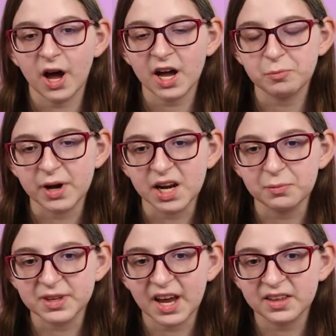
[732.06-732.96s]
Hi, my
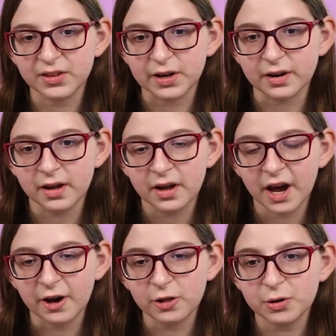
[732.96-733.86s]
name's Caitlin.
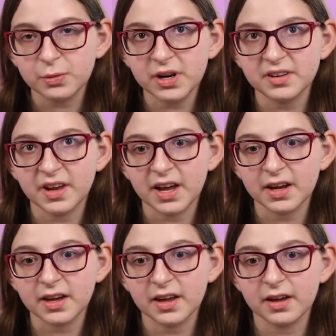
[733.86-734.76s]
How long would it
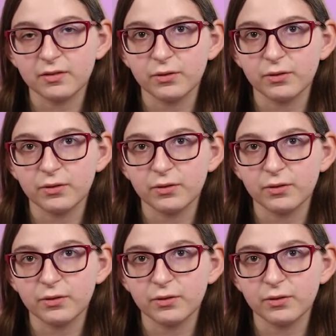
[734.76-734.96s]
take eh,